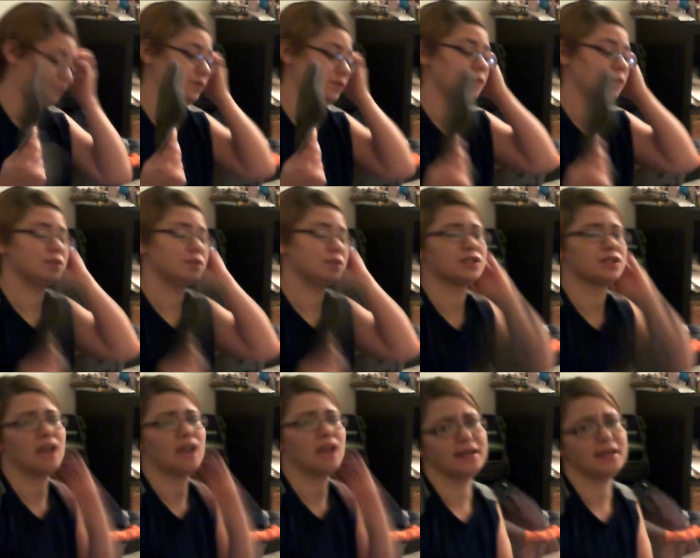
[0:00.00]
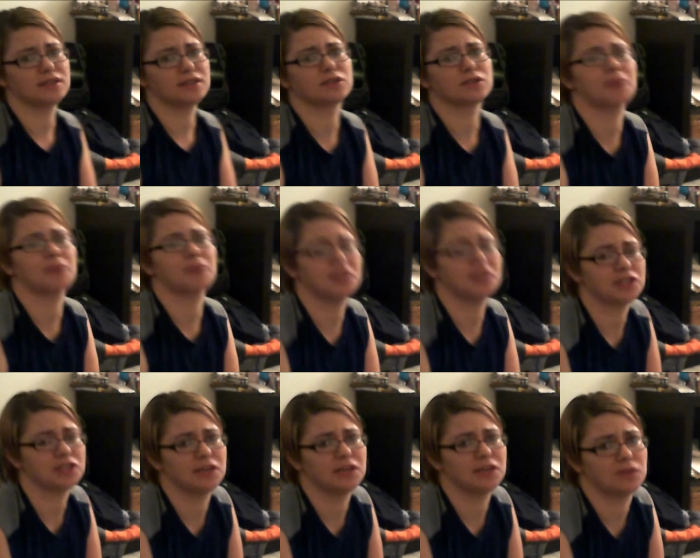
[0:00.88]
which is nice,
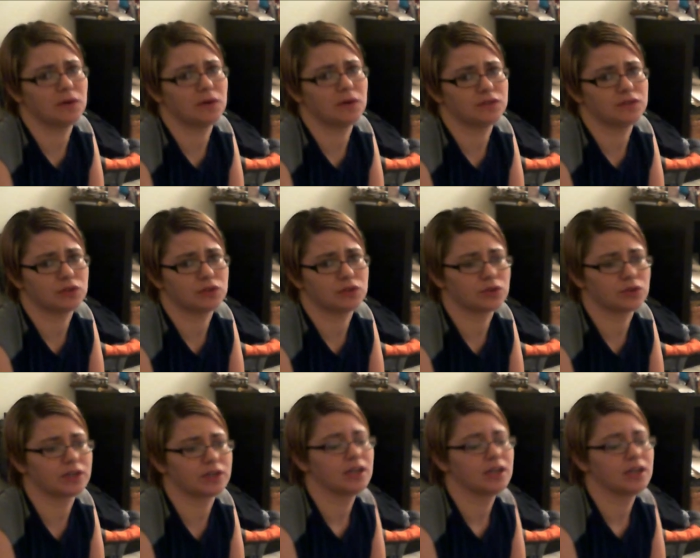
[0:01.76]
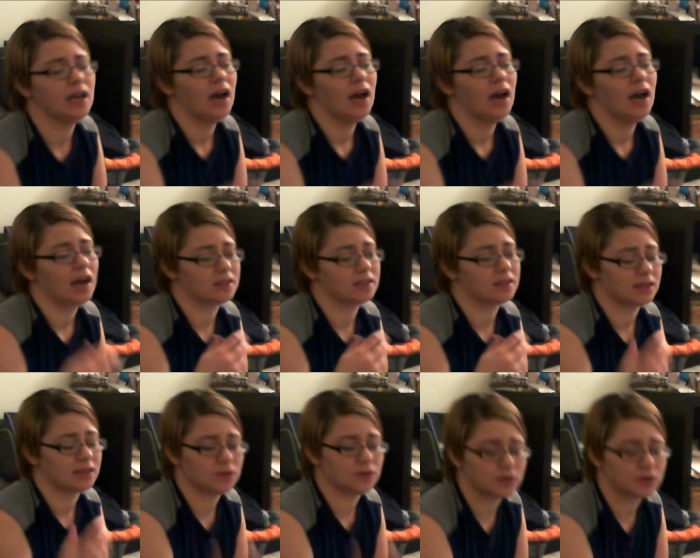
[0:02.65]
especially if you have children, because I
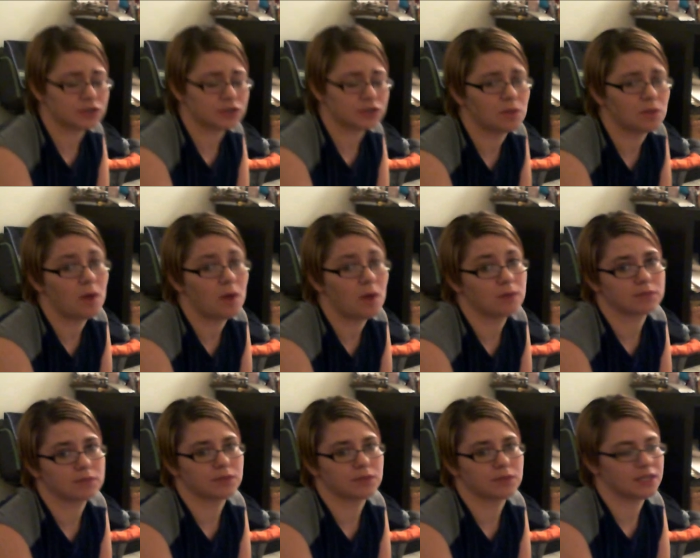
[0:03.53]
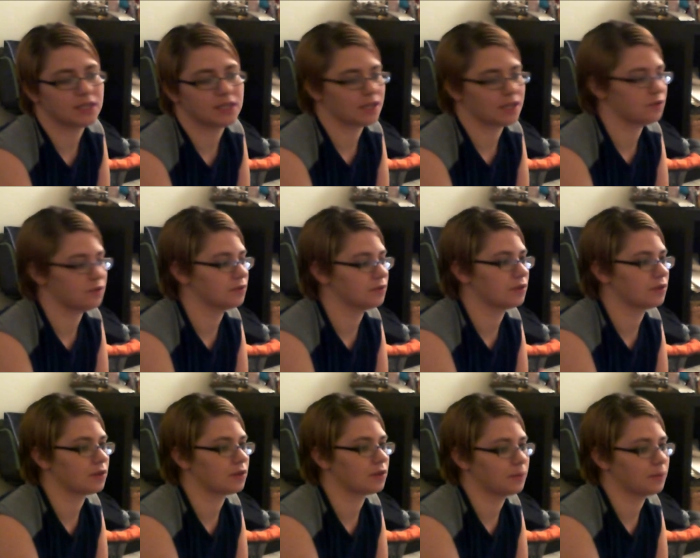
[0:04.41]
know there are some moms in particular that
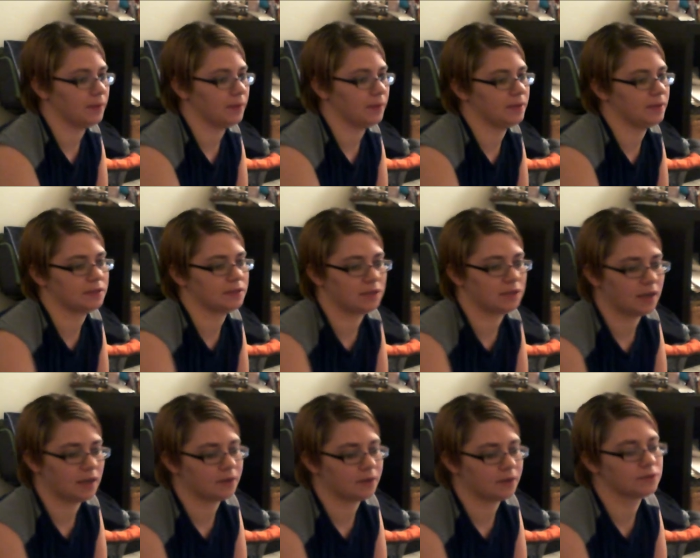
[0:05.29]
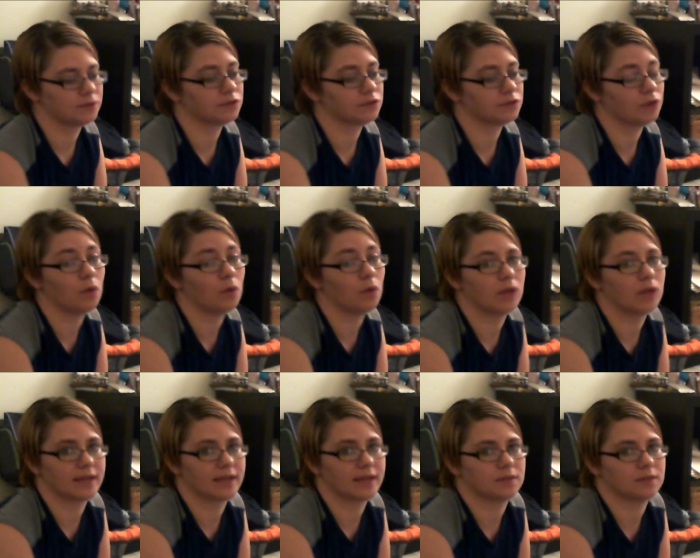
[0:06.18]
their babies and kiddos don't
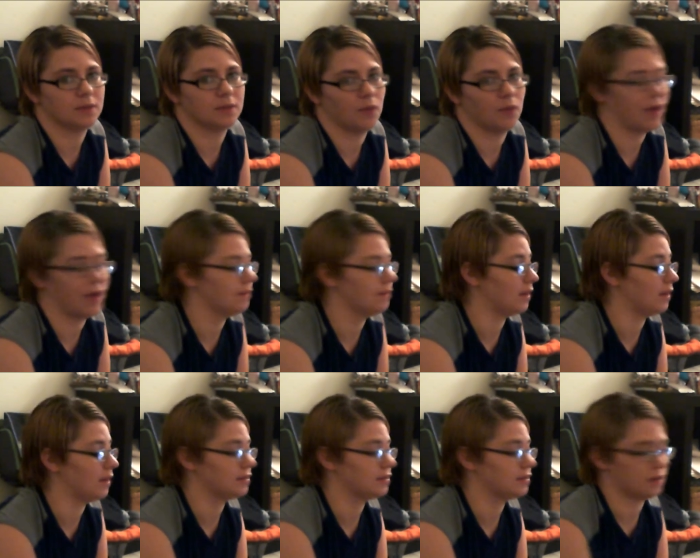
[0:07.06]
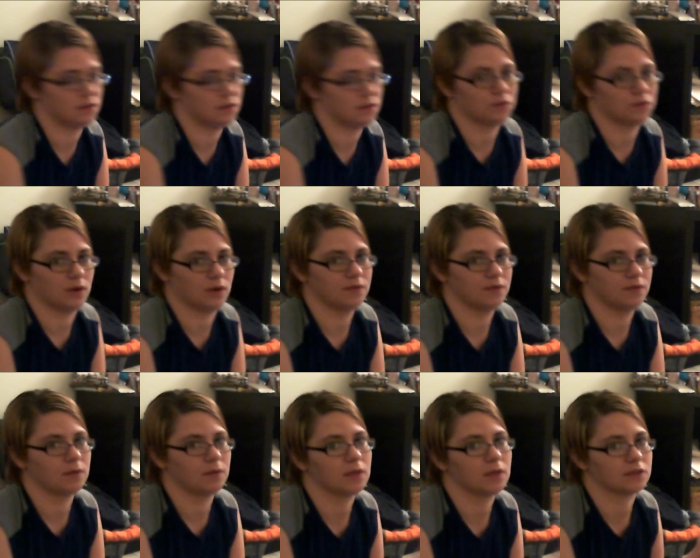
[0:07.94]
like to be wet. My son is one of
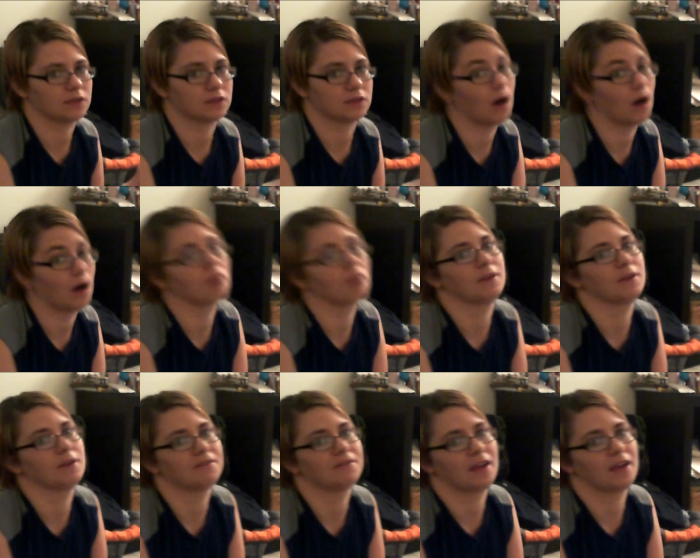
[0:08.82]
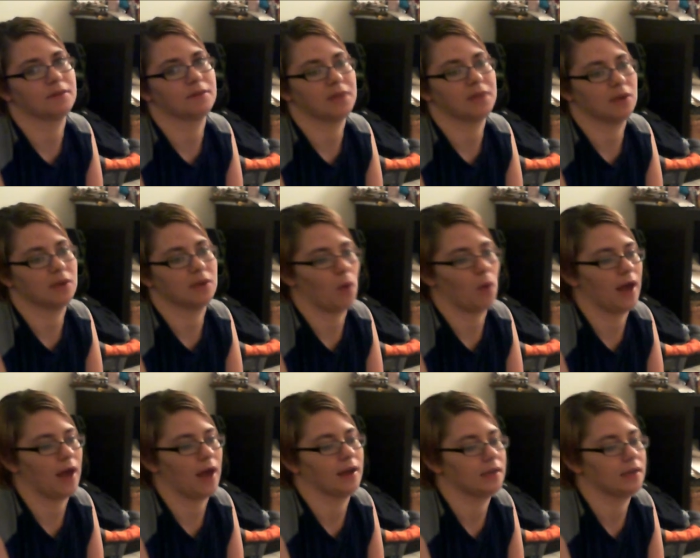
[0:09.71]
them. He's not a big fan of being wet,
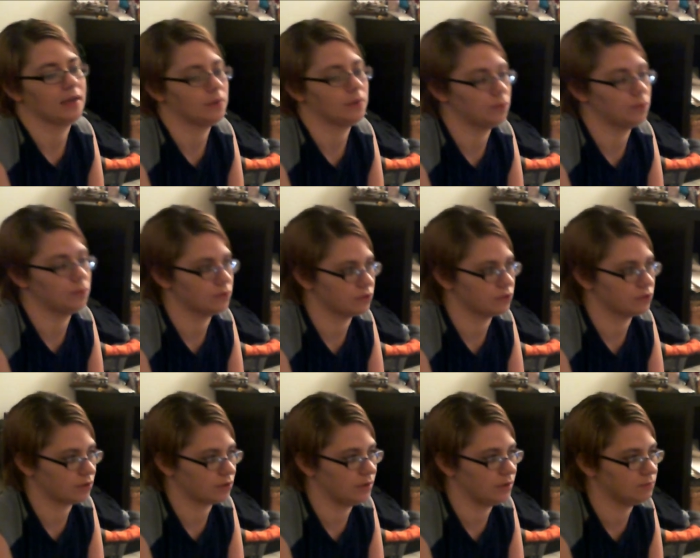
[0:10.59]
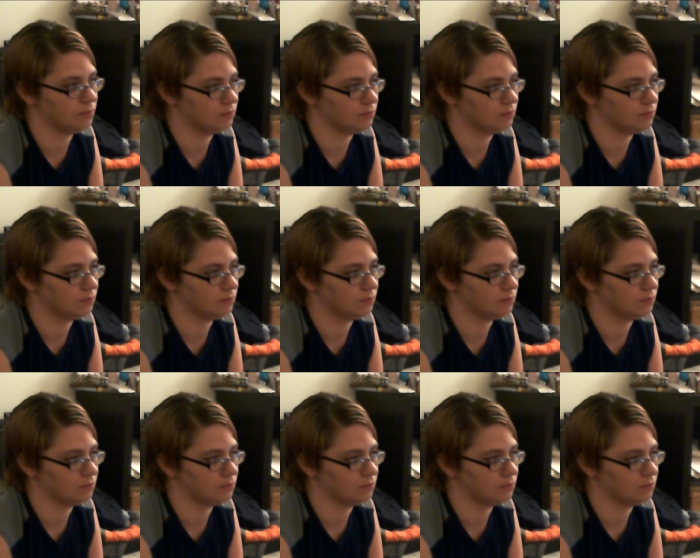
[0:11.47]
and he will scream